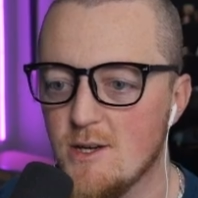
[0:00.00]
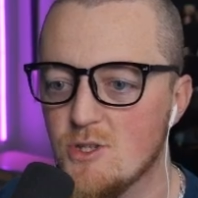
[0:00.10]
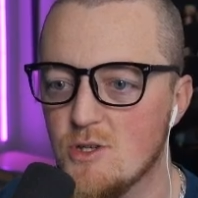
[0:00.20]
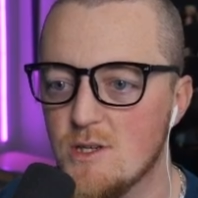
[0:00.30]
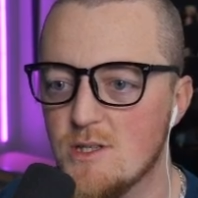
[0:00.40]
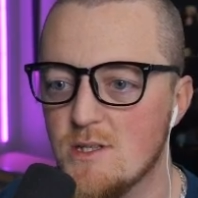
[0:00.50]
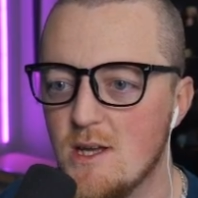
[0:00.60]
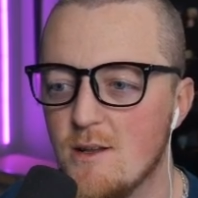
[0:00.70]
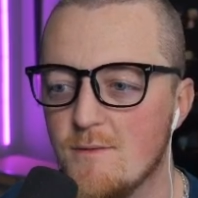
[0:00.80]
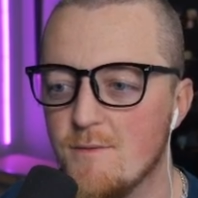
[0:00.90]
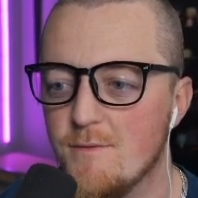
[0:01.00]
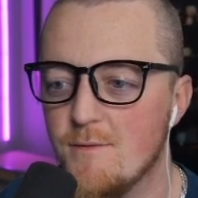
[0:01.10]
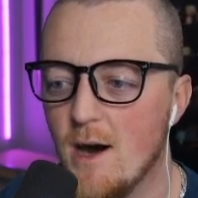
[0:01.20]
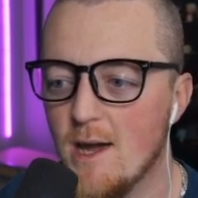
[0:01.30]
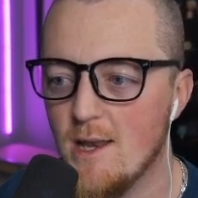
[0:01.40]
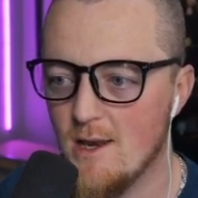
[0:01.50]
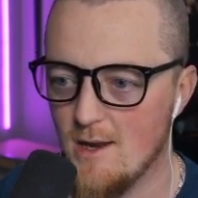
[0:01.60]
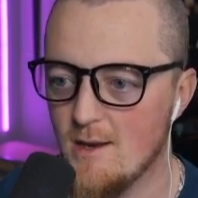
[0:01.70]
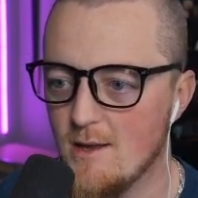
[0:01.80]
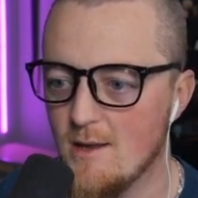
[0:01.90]
I just need to find
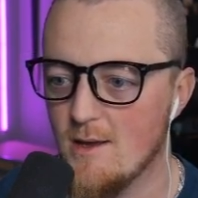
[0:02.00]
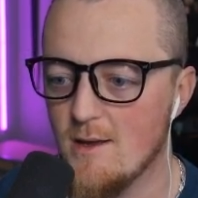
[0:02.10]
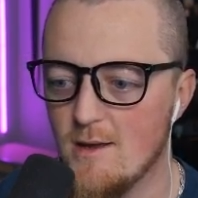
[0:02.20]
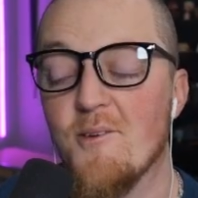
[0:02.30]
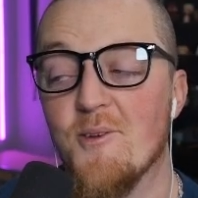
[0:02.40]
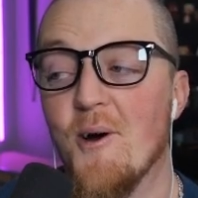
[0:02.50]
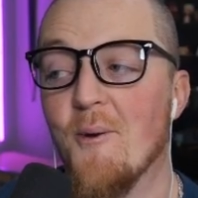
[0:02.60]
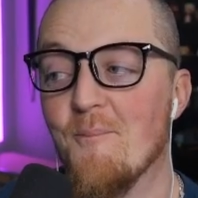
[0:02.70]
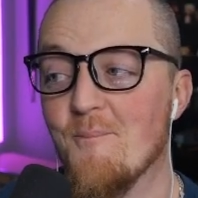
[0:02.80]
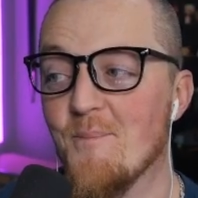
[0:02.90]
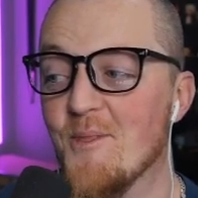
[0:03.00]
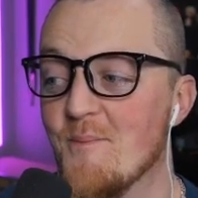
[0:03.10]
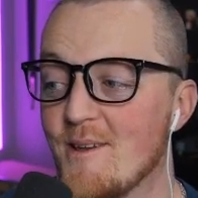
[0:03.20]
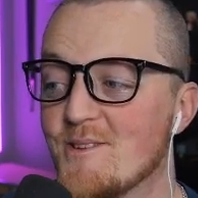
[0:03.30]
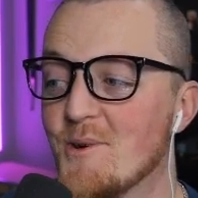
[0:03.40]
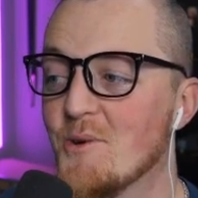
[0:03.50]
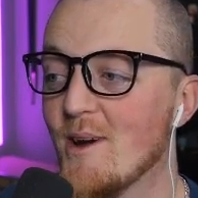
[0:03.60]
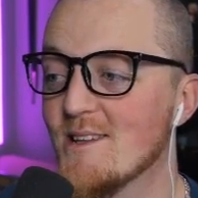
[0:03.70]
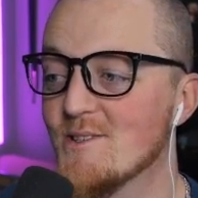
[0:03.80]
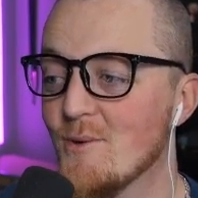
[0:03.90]
it. You know, the Minotaur
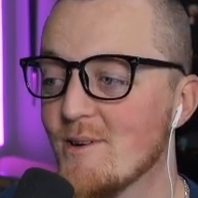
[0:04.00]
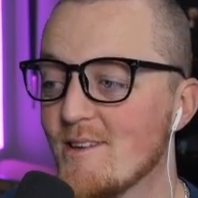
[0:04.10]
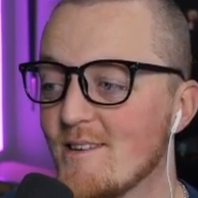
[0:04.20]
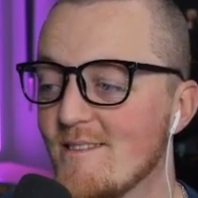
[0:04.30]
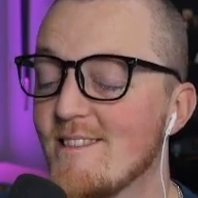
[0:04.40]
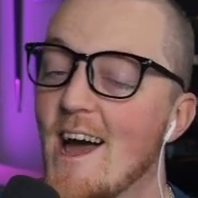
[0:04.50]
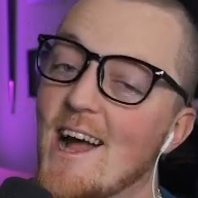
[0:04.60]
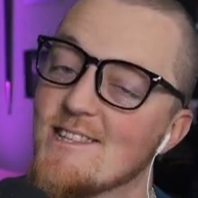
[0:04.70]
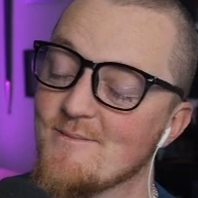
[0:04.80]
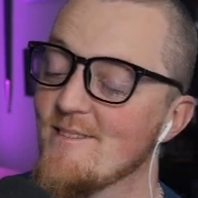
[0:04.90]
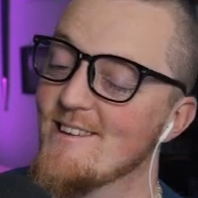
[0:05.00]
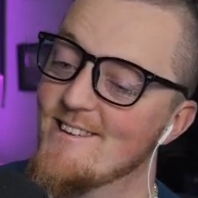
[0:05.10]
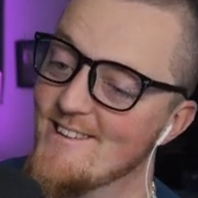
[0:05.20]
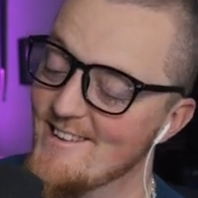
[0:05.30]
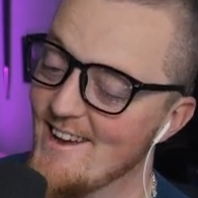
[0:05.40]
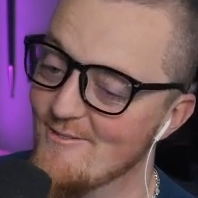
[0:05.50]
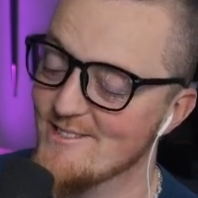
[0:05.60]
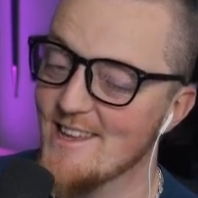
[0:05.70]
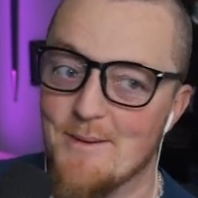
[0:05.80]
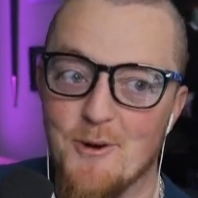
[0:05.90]
Greatsword, I
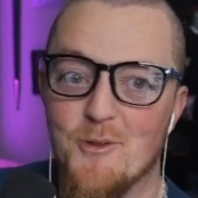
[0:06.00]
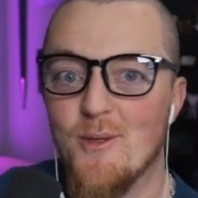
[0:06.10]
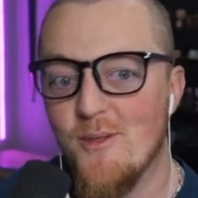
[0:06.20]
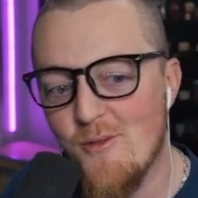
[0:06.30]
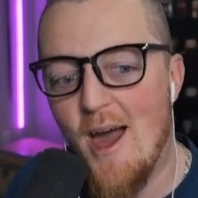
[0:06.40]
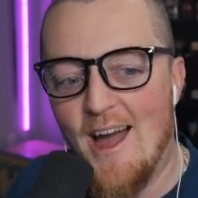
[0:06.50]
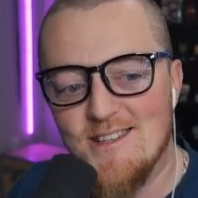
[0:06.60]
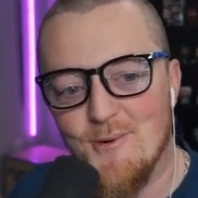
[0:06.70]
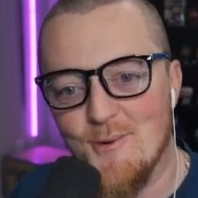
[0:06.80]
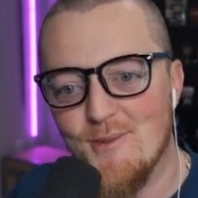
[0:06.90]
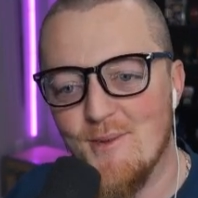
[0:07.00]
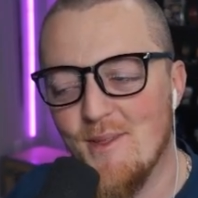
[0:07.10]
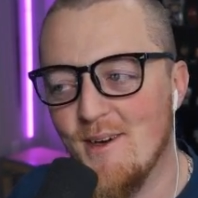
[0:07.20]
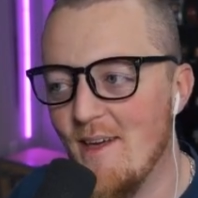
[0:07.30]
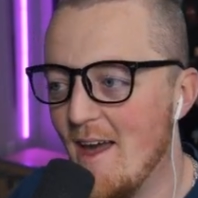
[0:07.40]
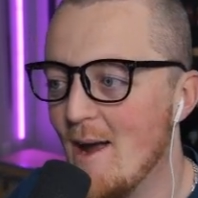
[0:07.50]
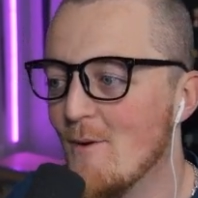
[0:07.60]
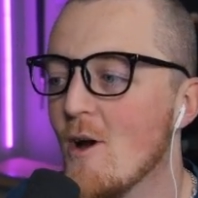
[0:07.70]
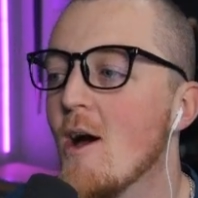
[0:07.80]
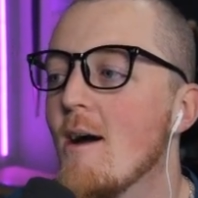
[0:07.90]
was thinking about doing the axe or the
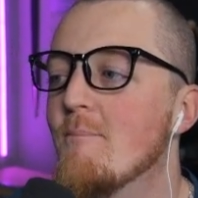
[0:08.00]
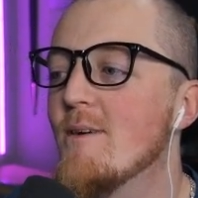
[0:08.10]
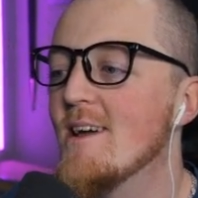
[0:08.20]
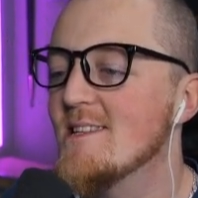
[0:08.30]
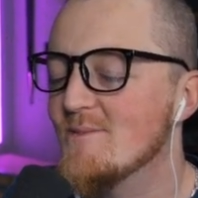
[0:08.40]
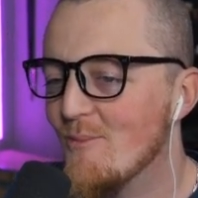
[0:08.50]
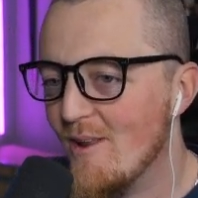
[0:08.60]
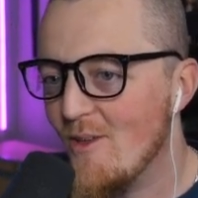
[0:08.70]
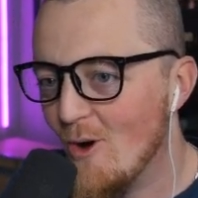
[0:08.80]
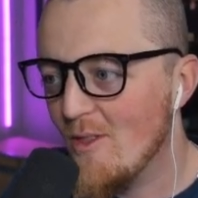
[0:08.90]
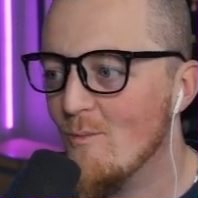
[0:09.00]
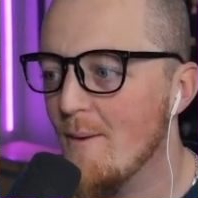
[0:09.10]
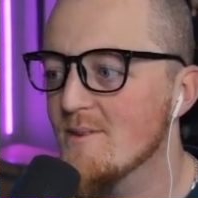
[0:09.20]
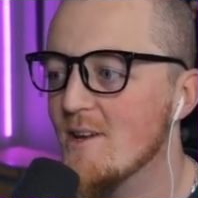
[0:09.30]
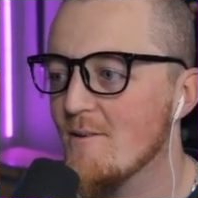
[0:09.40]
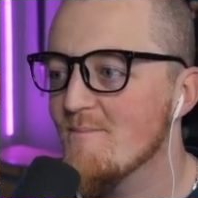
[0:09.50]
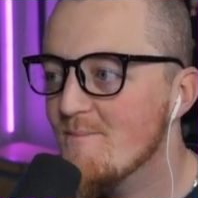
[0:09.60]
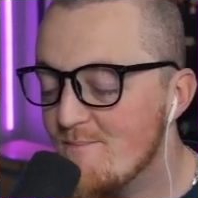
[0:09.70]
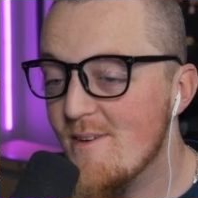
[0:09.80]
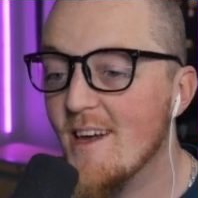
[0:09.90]
hammer, but it's one of the only weapons that are
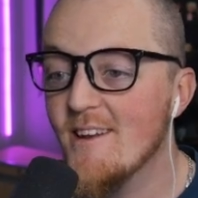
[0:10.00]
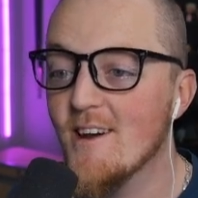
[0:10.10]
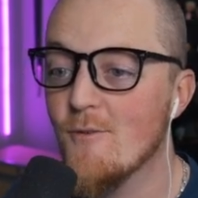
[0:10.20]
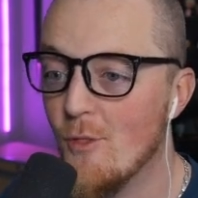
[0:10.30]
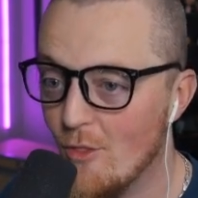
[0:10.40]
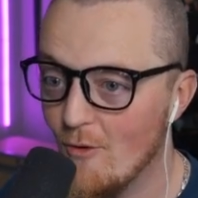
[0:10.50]
big enough for